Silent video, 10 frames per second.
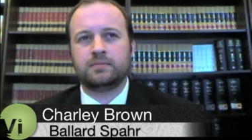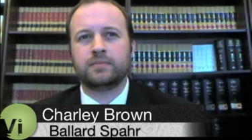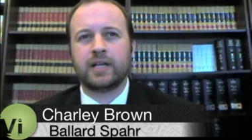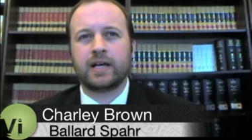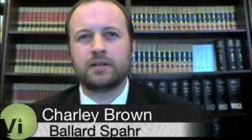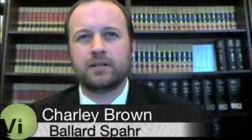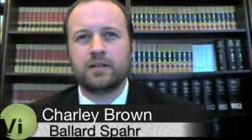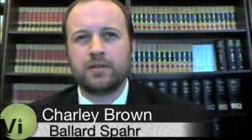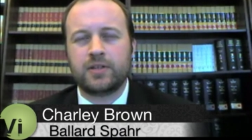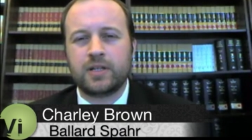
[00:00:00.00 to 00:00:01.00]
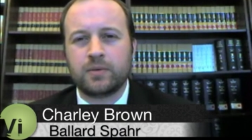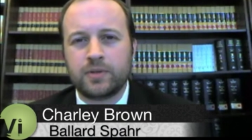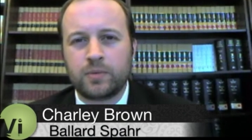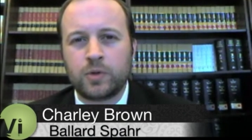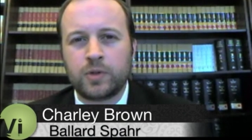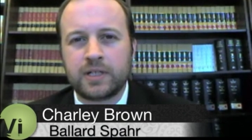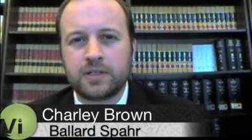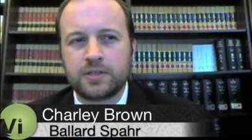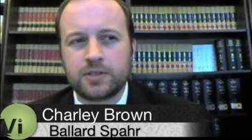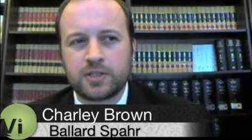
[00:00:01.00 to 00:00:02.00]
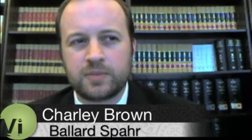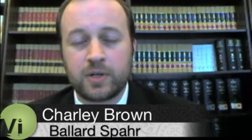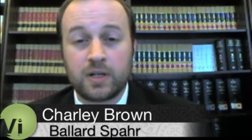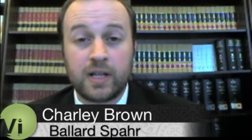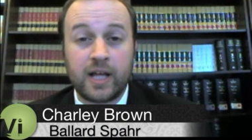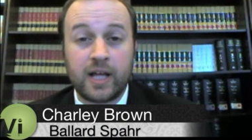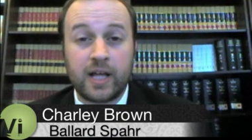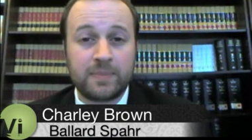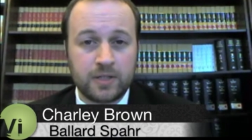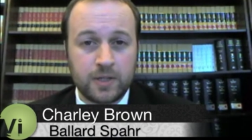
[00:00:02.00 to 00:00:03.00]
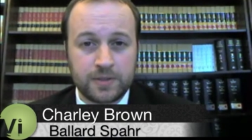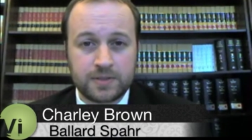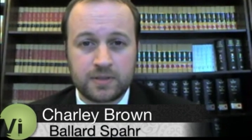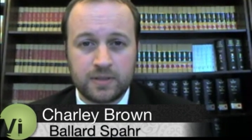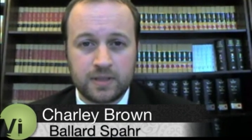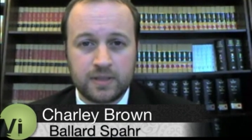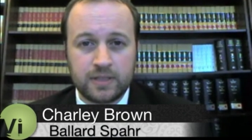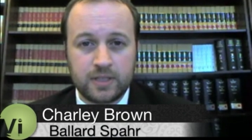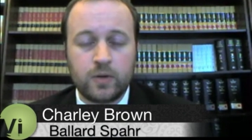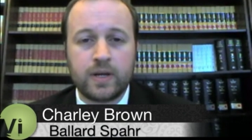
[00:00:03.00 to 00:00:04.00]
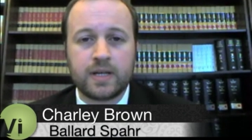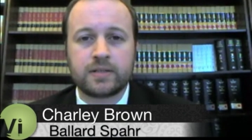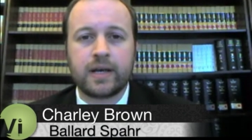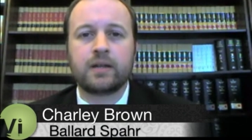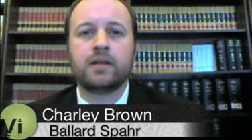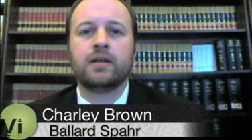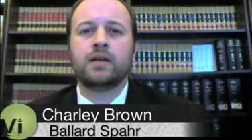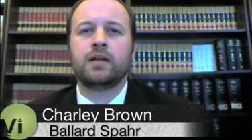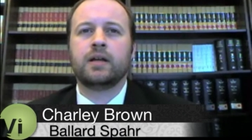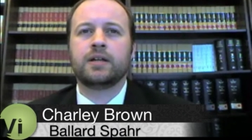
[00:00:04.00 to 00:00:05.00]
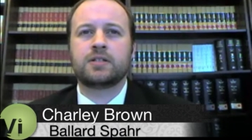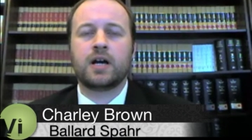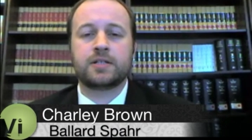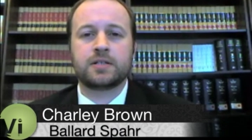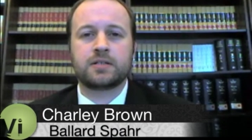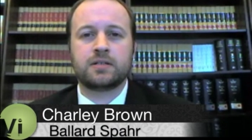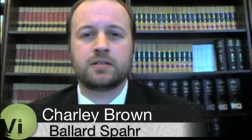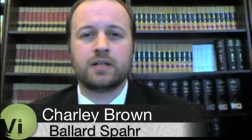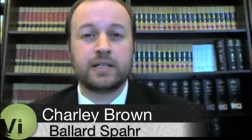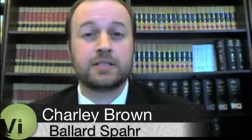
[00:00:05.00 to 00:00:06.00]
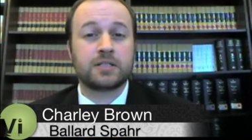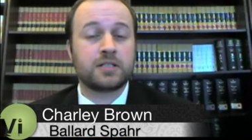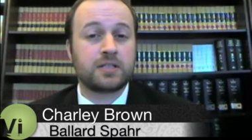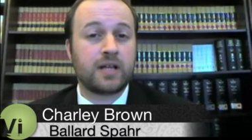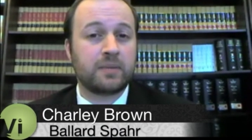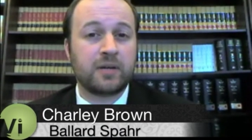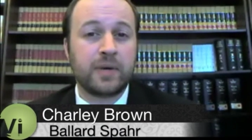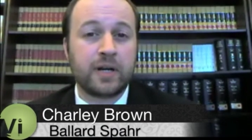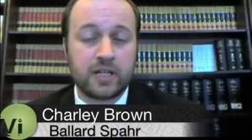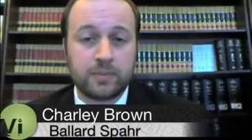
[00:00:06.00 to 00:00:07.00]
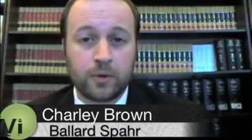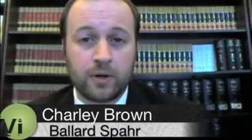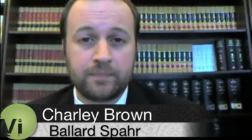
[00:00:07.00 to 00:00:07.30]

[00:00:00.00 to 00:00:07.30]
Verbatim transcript: that the, the ruling should put a lot of people on notice uh, in the U S that it's not just, at least it's just not about money anymore.